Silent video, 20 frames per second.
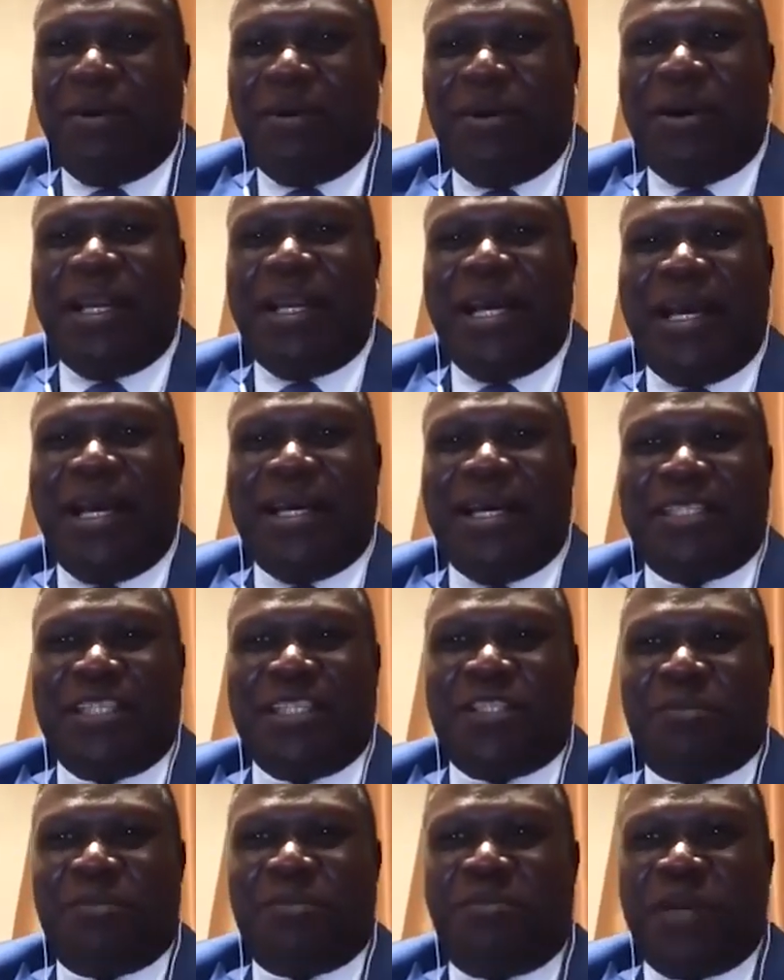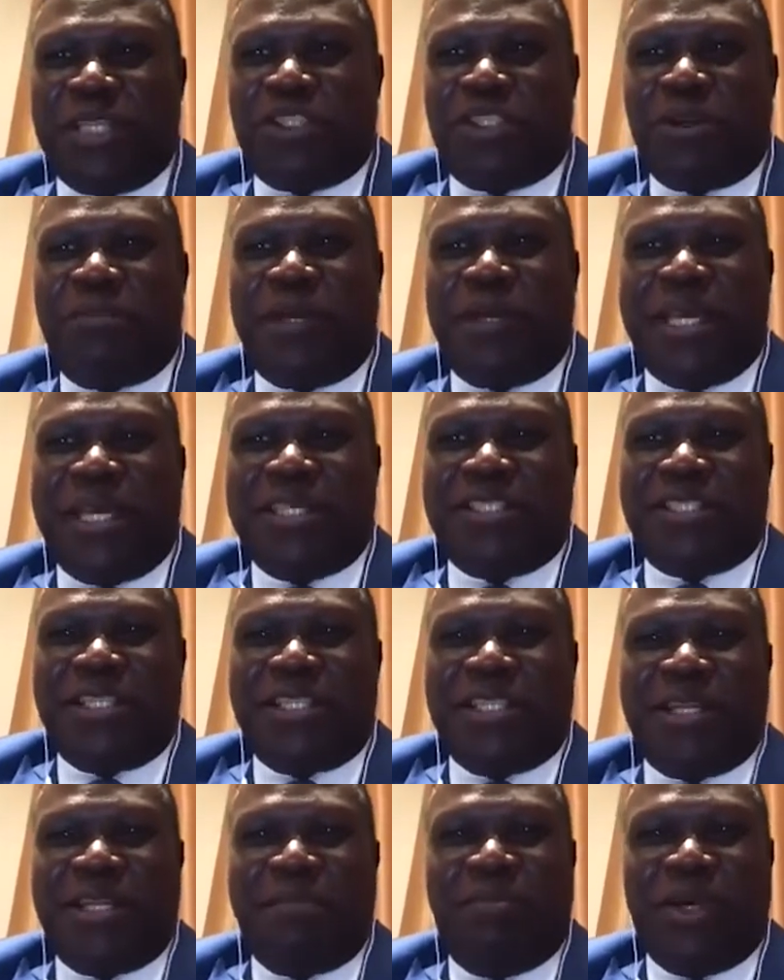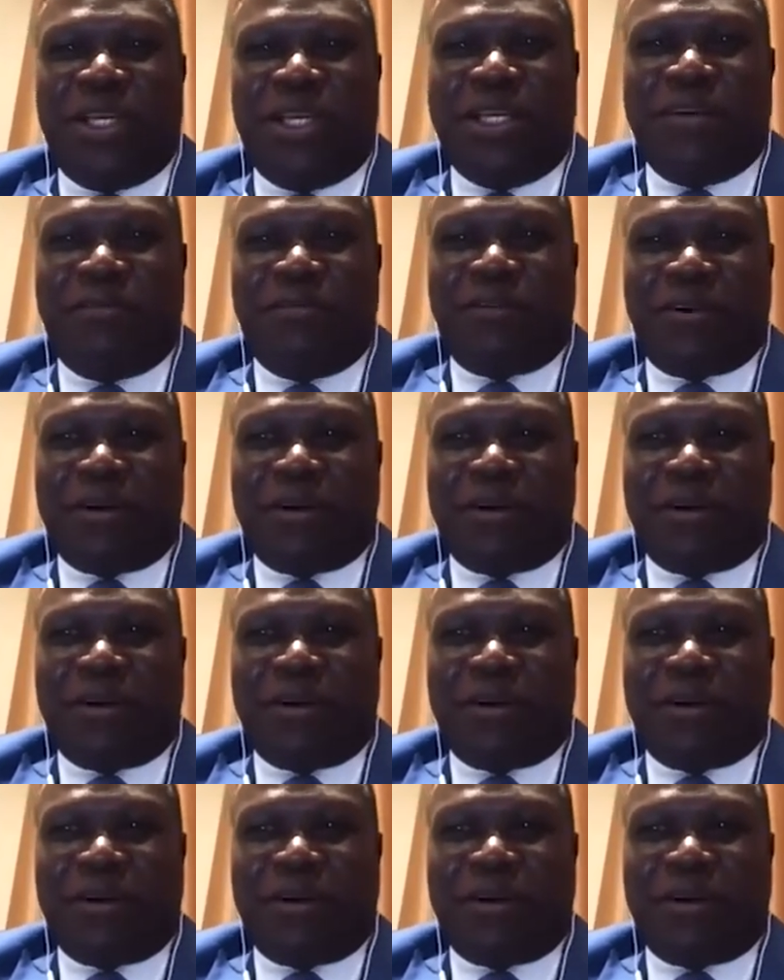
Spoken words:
Honor has a special place in the body of